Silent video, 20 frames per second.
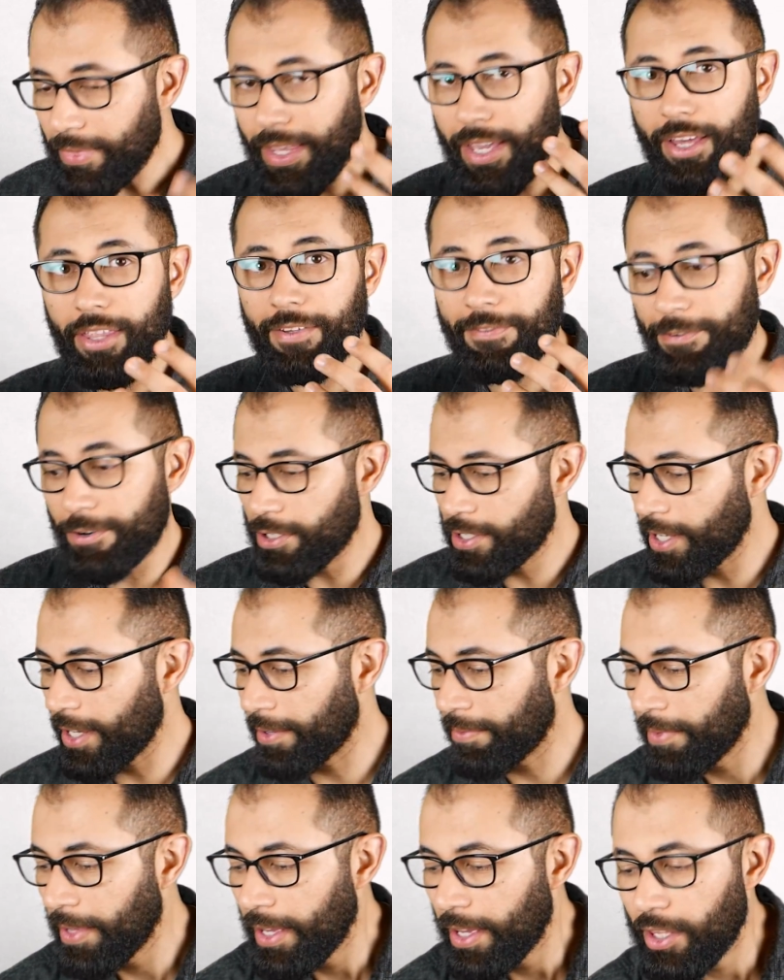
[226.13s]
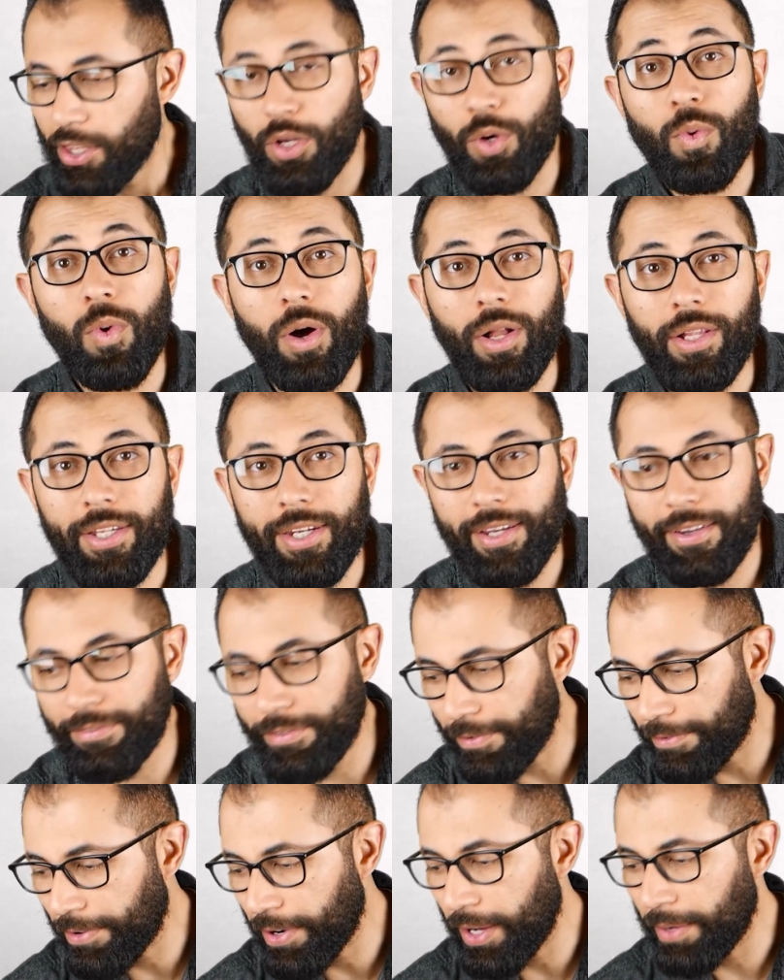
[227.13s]
Now the first thing, the quality of the
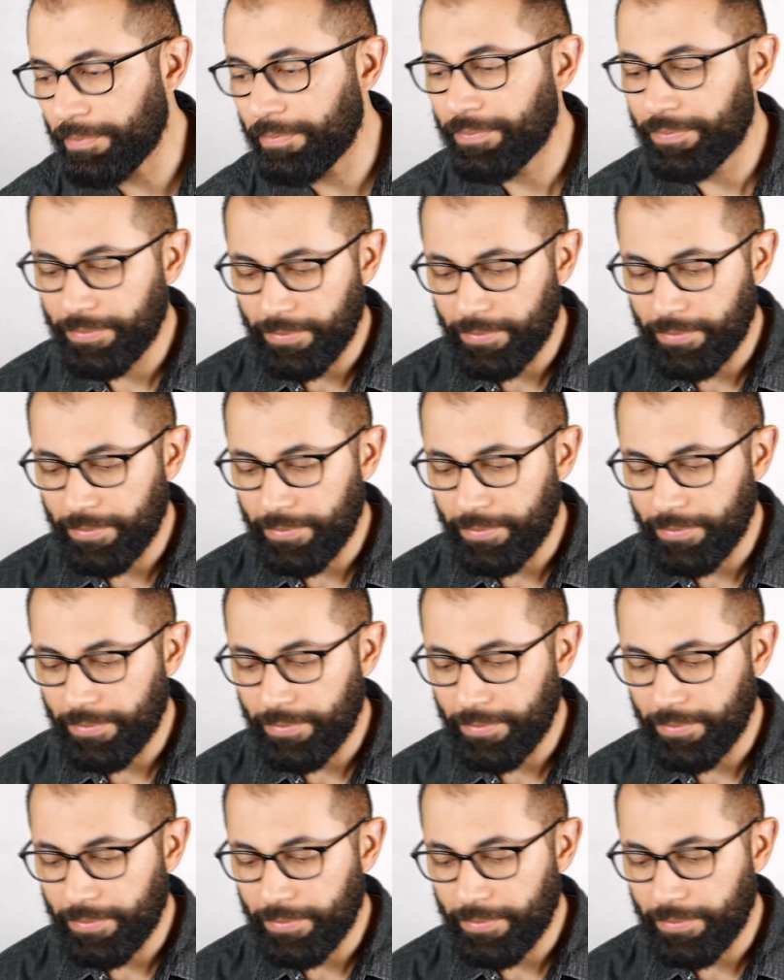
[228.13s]
frame.